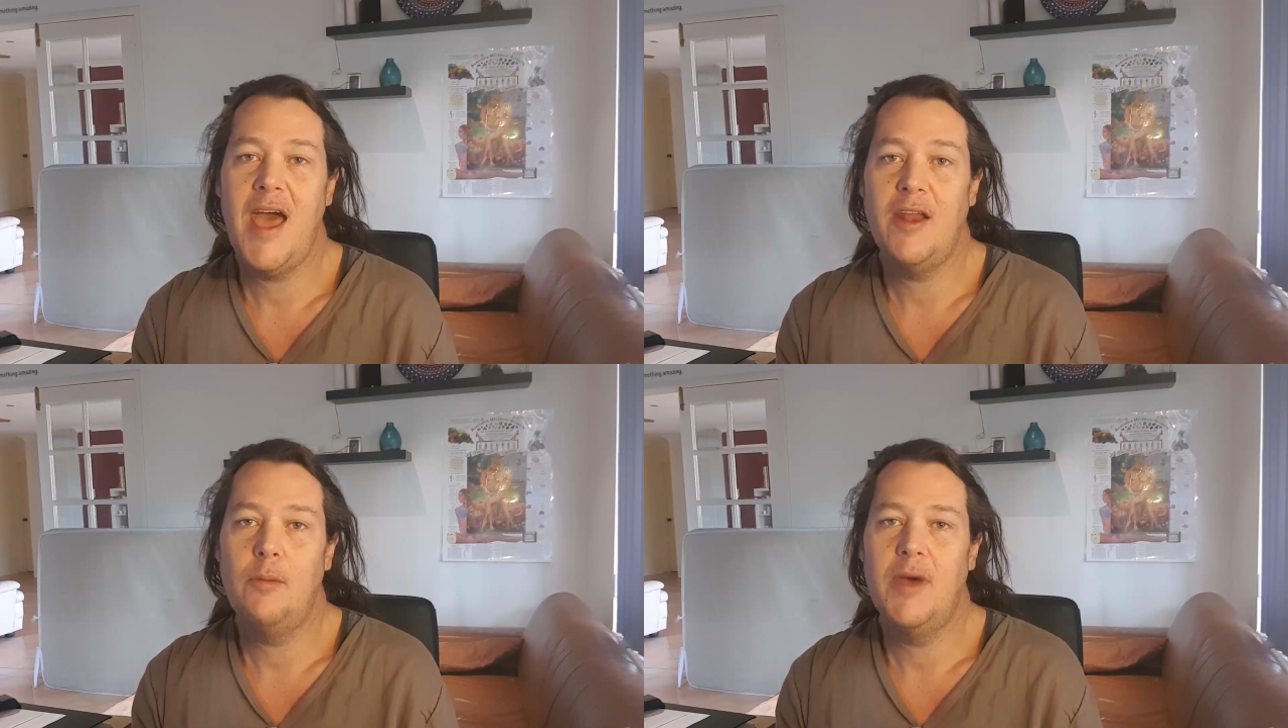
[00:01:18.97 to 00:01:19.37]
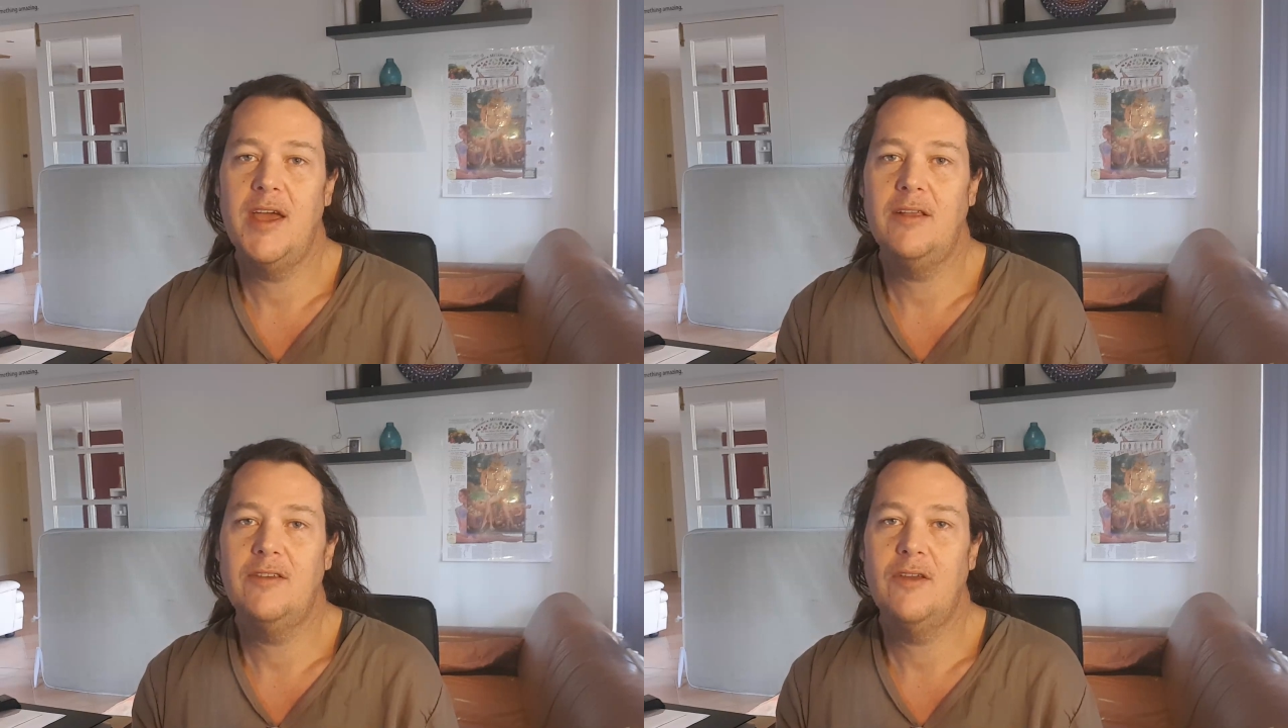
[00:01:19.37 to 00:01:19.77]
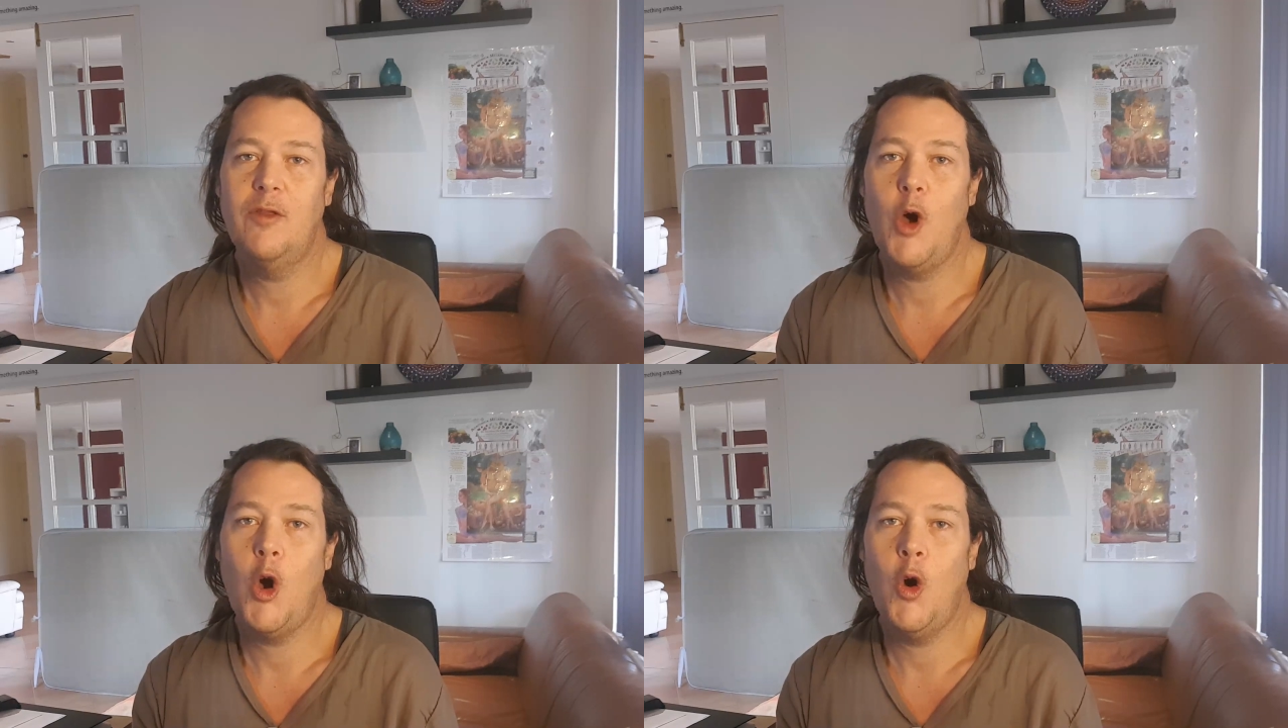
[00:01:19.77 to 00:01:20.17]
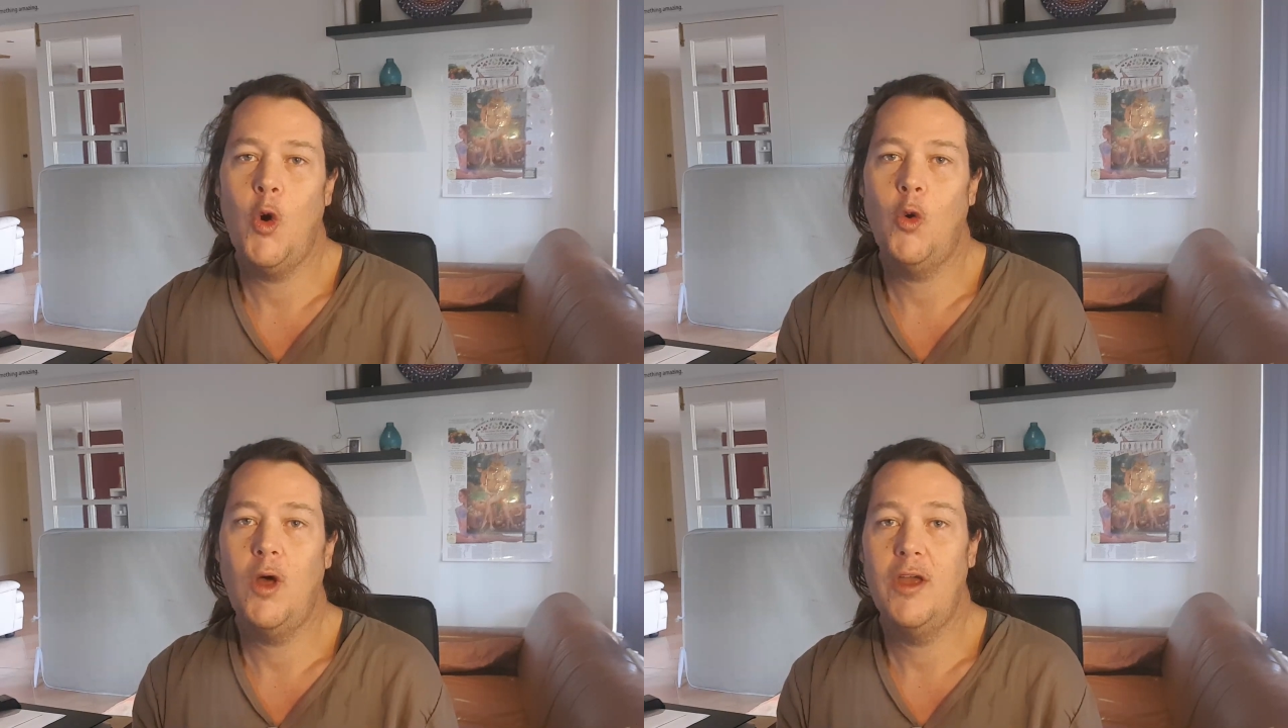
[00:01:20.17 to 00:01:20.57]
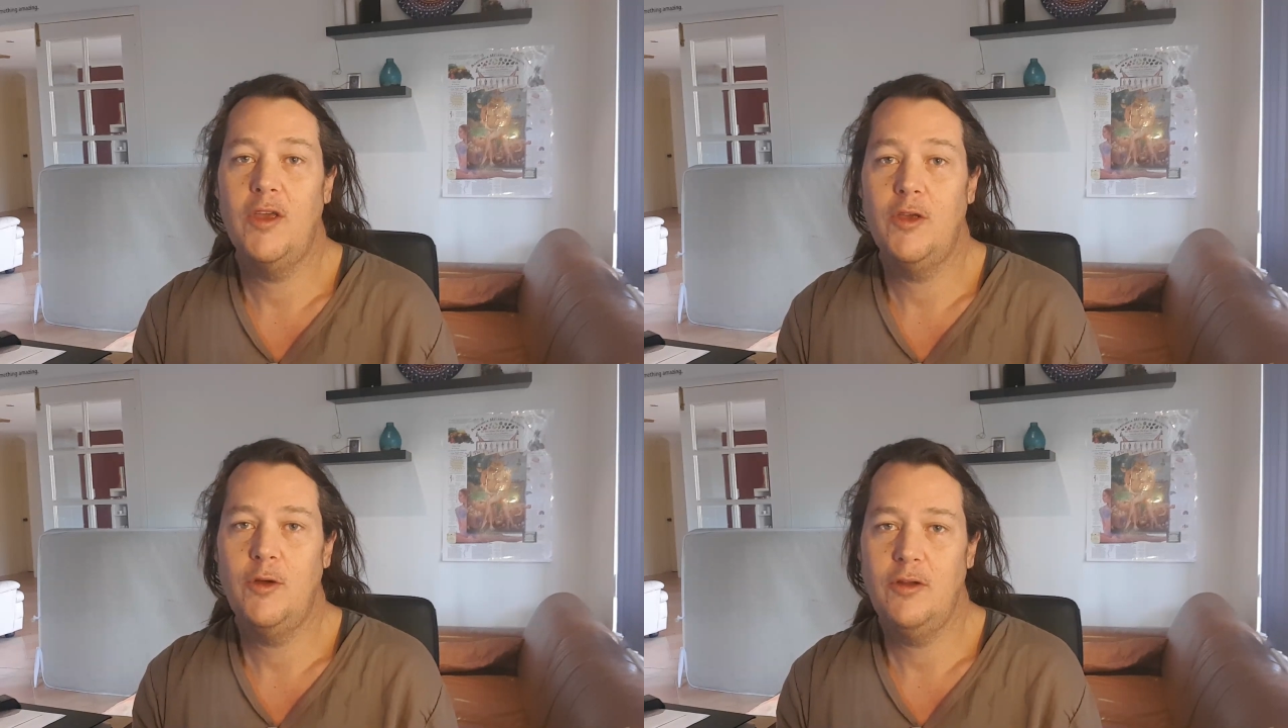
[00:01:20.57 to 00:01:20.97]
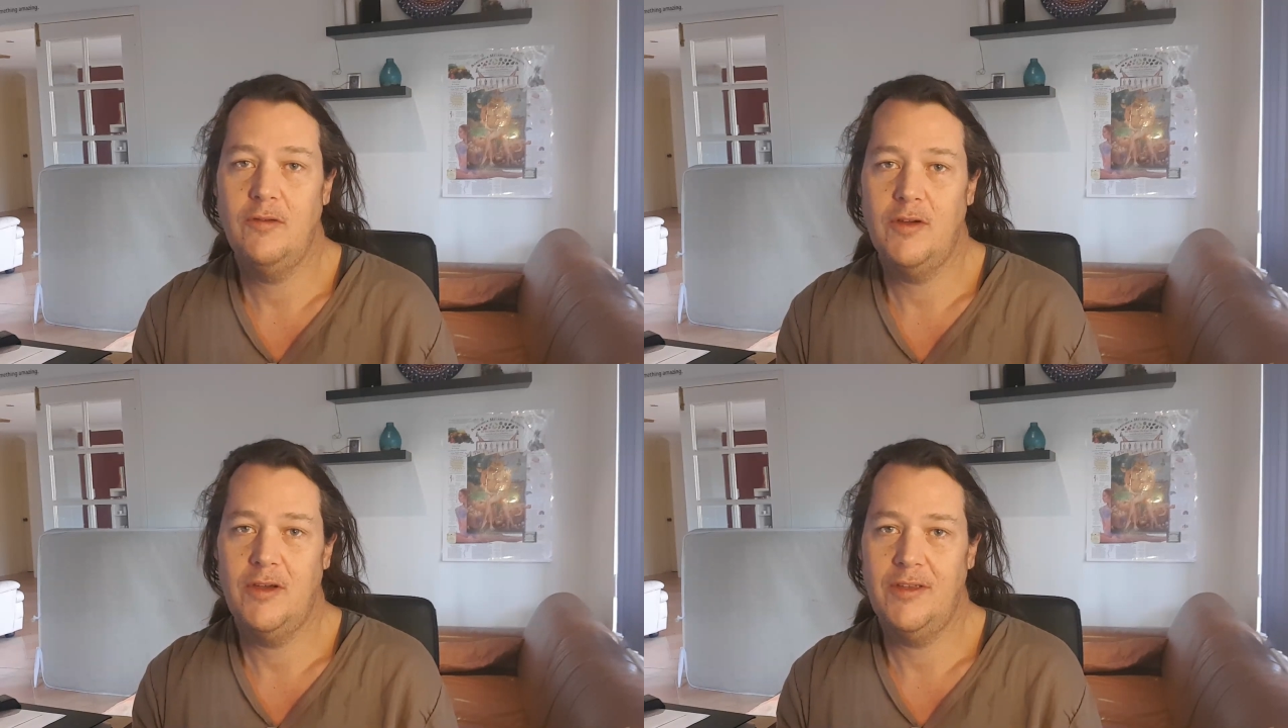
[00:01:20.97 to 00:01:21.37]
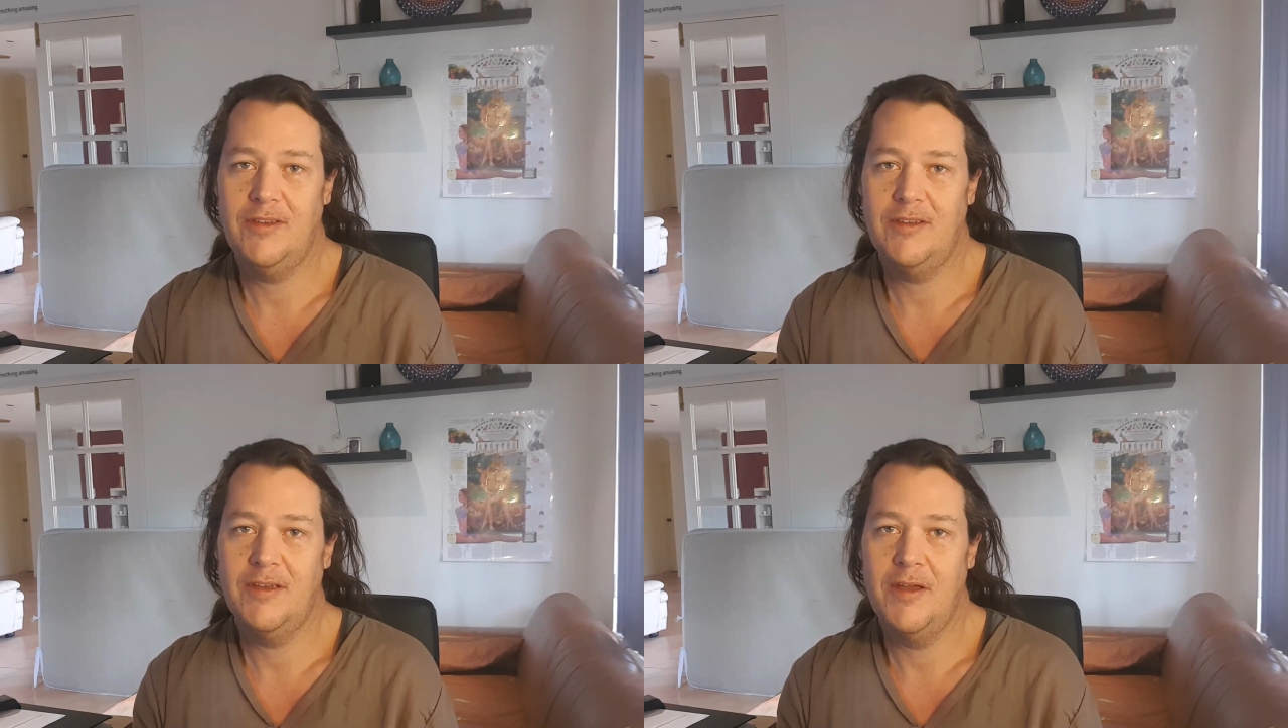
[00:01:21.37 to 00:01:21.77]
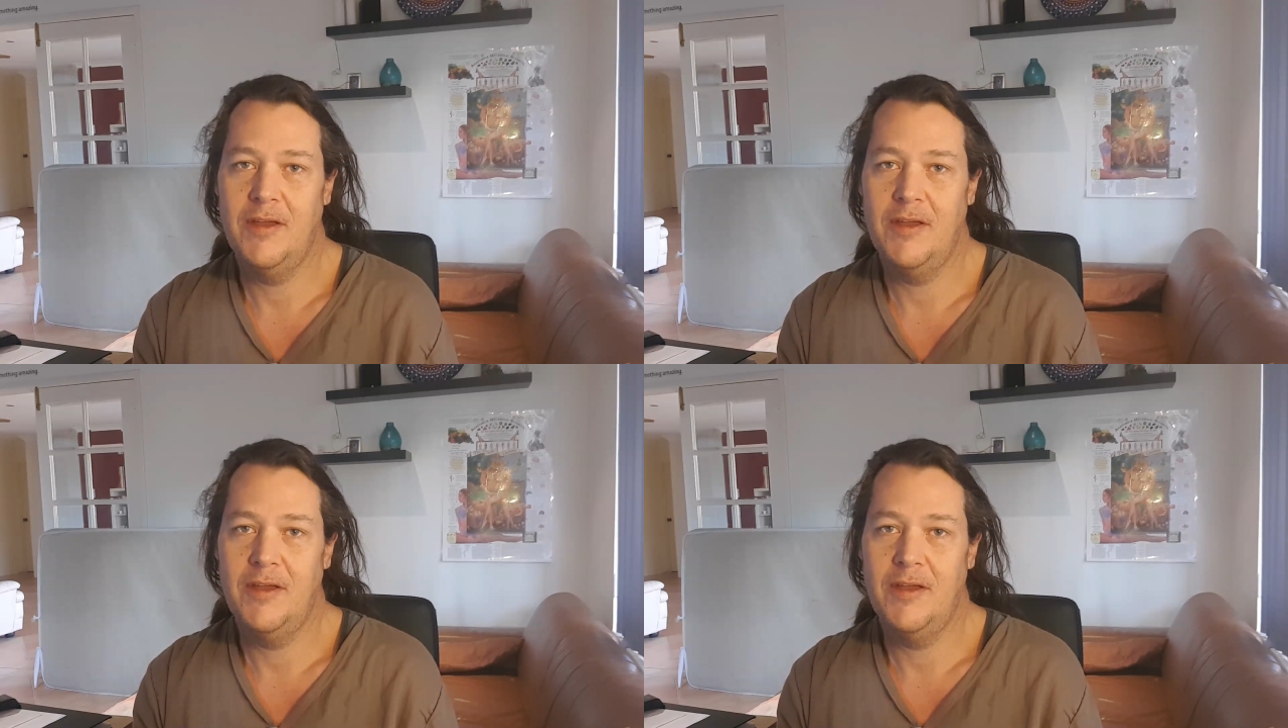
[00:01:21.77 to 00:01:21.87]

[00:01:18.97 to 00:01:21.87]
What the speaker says: animates the whole universe,